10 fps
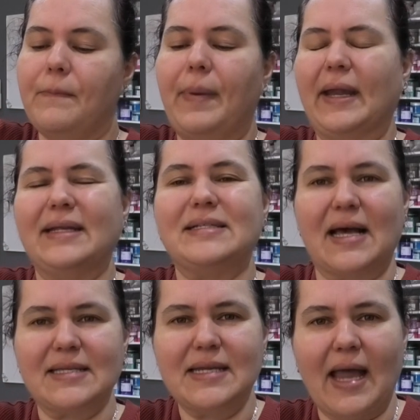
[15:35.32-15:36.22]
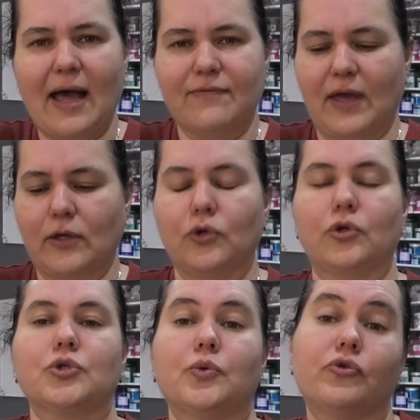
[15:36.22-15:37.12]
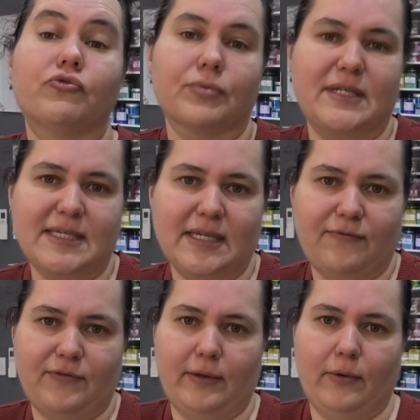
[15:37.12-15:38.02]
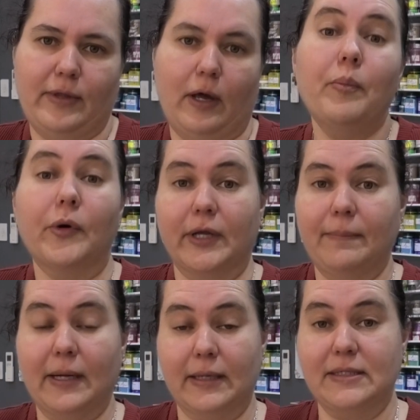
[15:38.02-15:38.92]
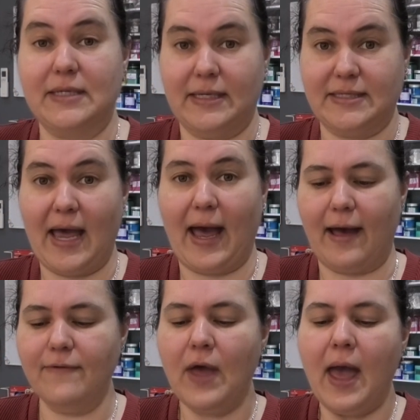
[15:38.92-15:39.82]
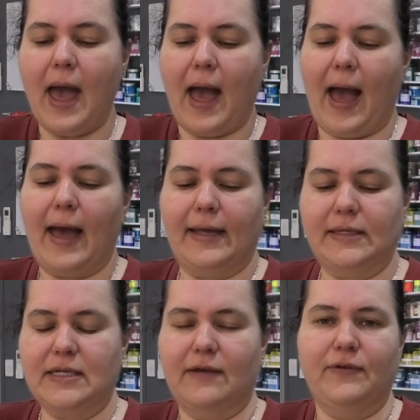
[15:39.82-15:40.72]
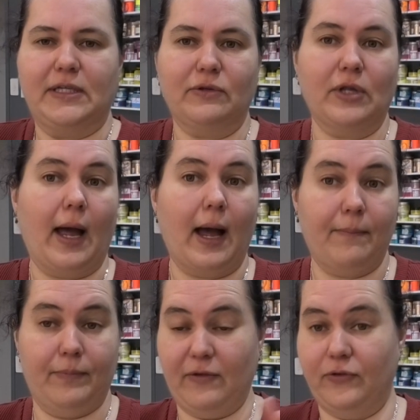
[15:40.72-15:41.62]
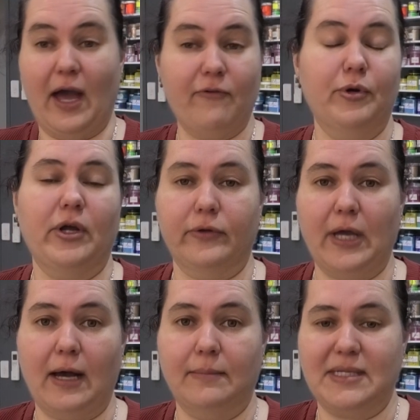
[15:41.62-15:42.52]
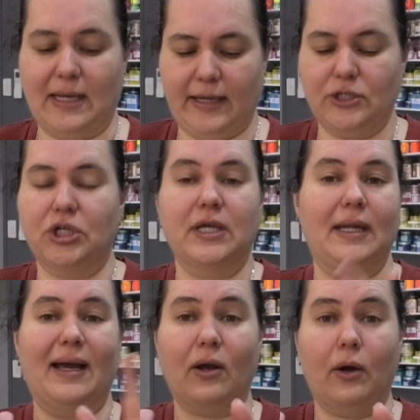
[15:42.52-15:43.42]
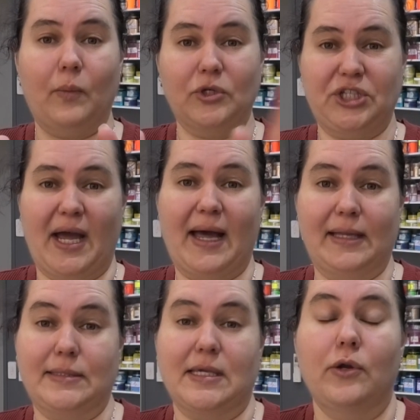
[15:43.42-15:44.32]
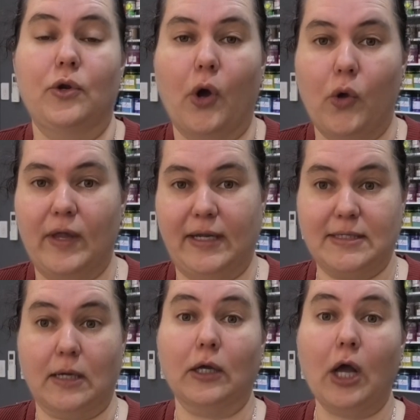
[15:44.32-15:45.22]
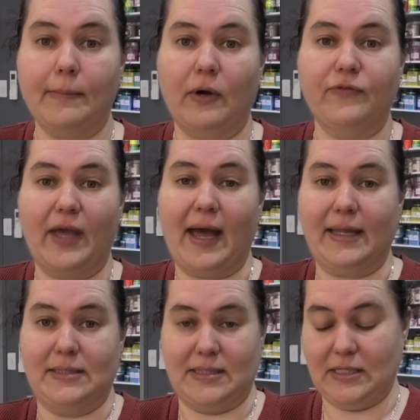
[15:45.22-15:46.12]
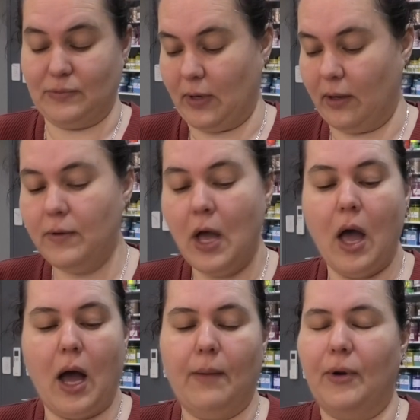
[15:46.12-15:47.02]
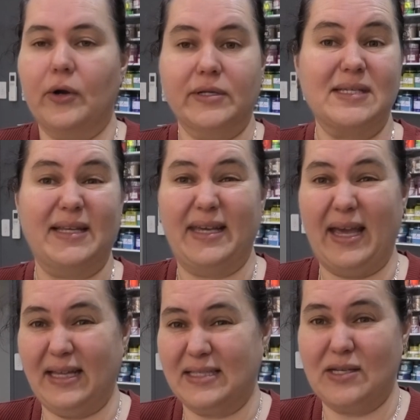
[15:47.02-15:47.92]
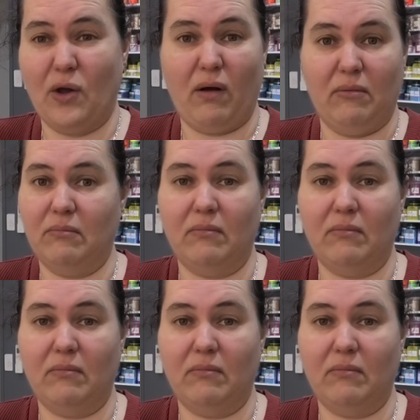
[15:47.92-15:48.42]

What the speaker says: but it doesn't have that usual greasy feel that a body butter does have. And if you have put it on your arms and legs, you can now go and wash your hands and know that it's going to come off your hands as well. But honestly, it's not